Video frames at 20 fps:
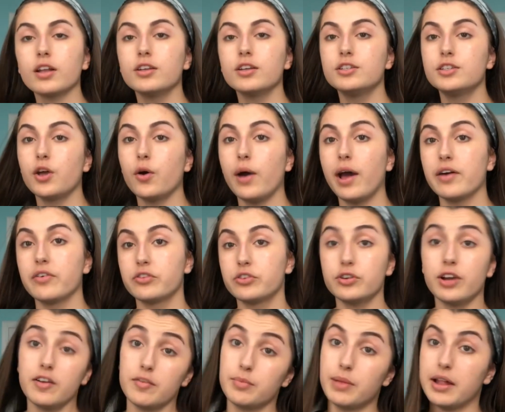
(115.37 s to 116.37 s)
So
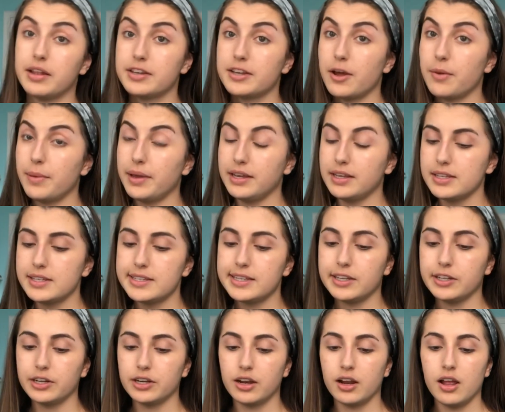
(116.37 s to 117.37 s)
after I've blended out my
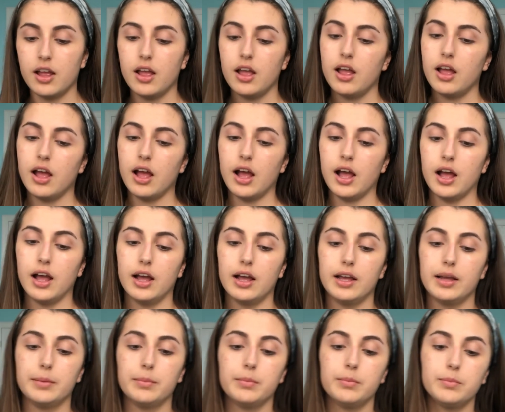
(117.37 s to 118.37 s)
concealer,
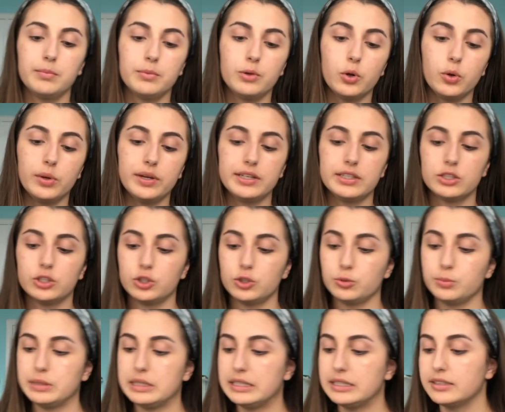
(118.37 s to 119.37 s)
I'm going
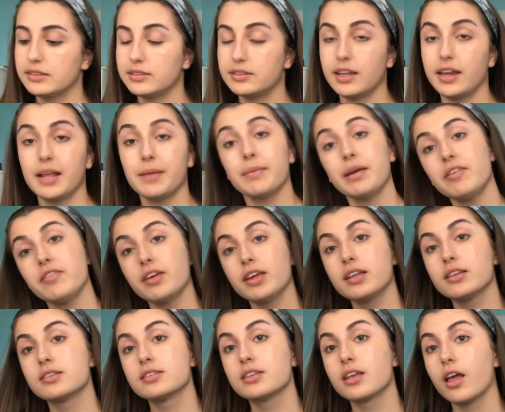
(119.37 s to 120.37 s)
to be setting my
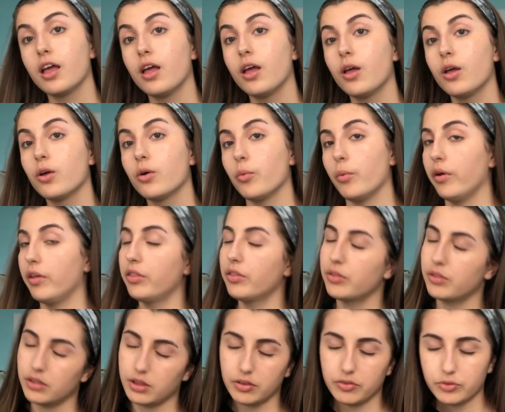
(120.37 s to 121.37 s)
face with,
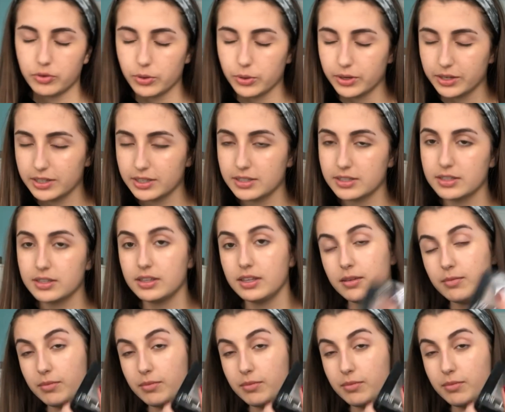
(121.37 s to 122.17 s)
of course, the